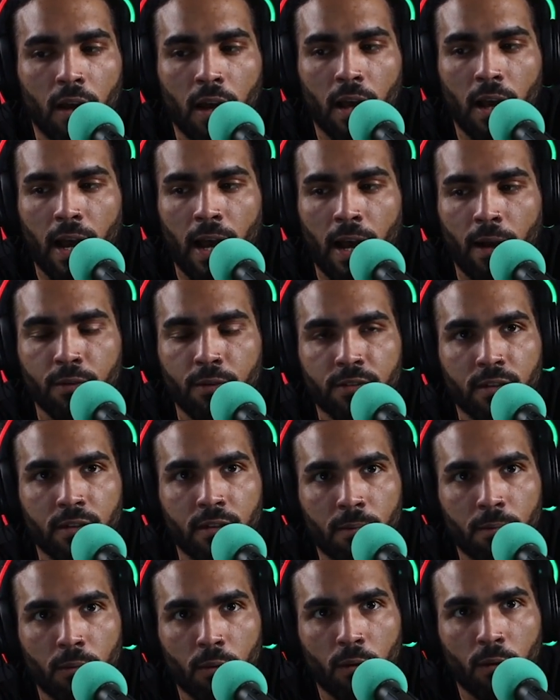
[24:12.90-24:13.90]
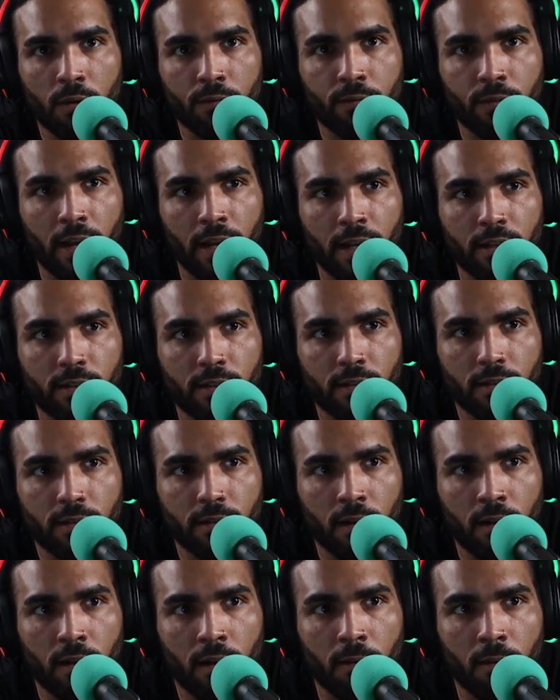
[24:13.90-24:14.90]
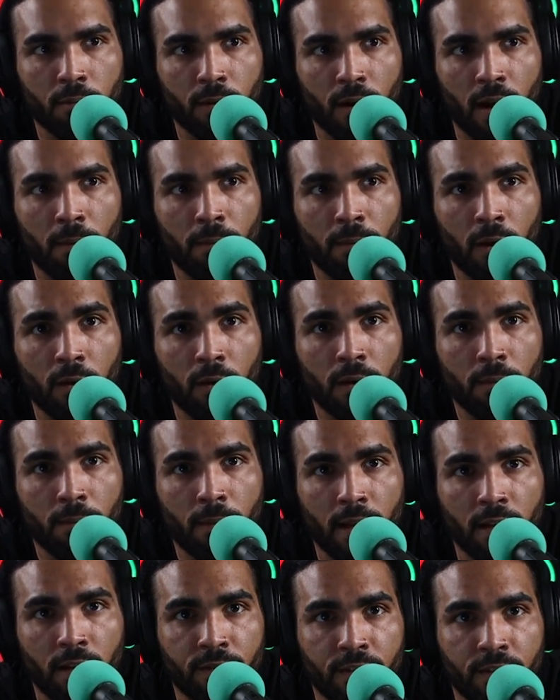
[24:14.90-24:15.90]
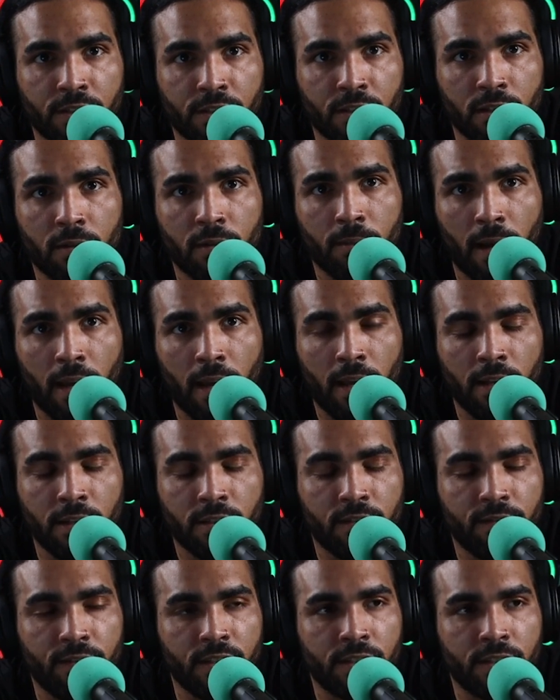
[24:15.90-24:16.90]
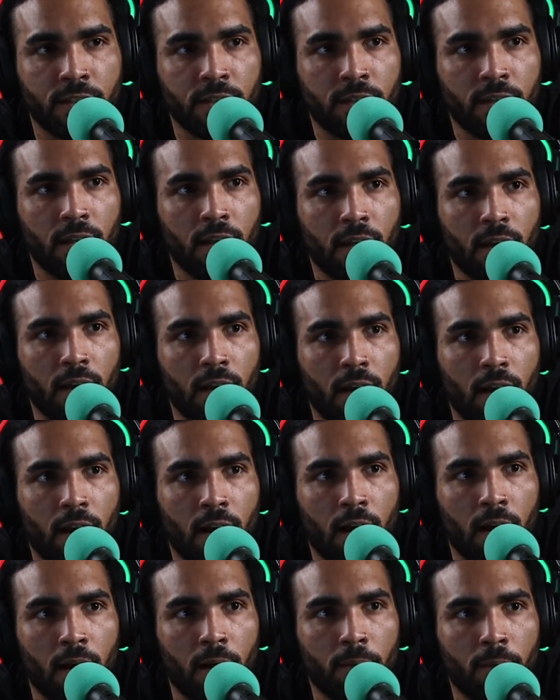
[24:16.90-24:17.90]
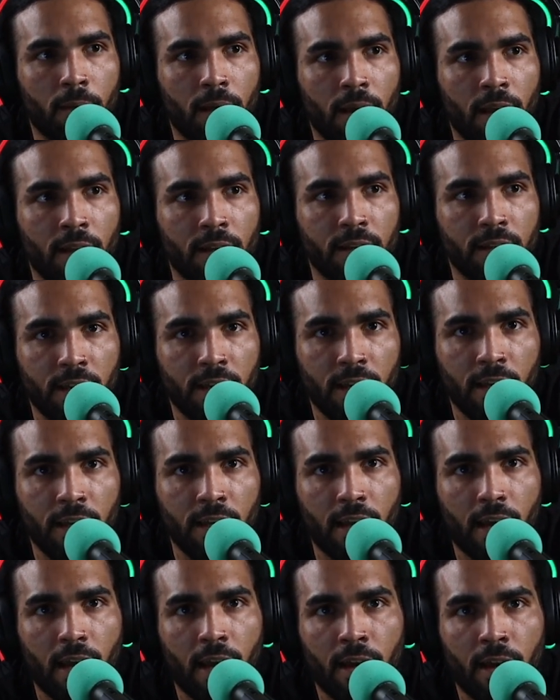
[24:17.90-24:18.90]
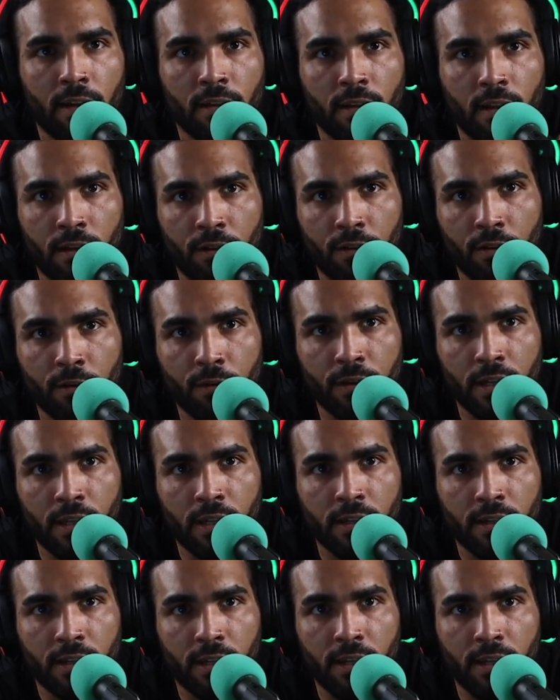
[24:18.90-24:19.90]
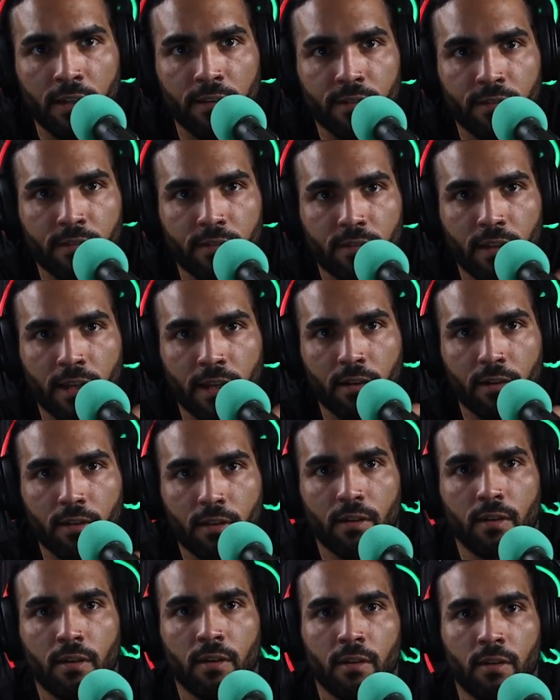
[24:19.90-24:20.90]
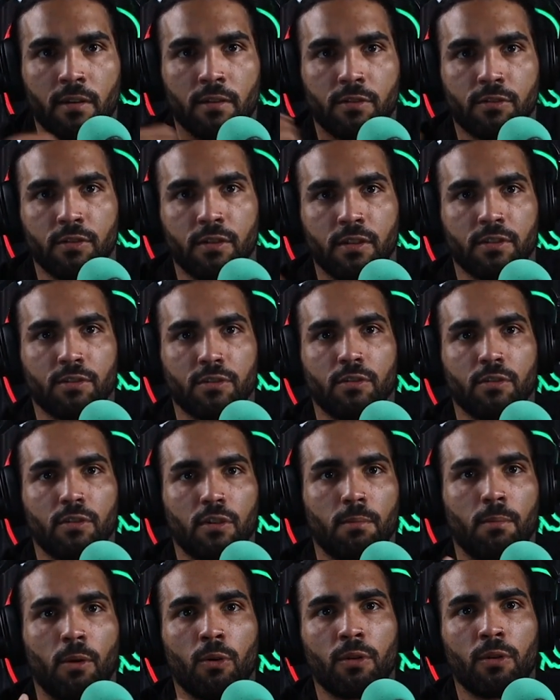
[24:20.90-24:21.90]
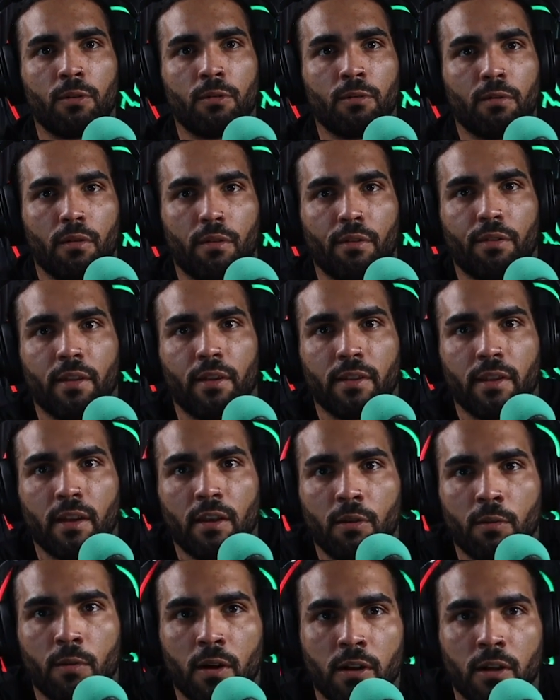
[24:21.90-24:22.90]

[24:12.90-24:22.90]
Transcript: I was a number one ranked brown belt in my division, in my age division, in gi and in no gi. Gi is like the traditional kimono thing that you wear in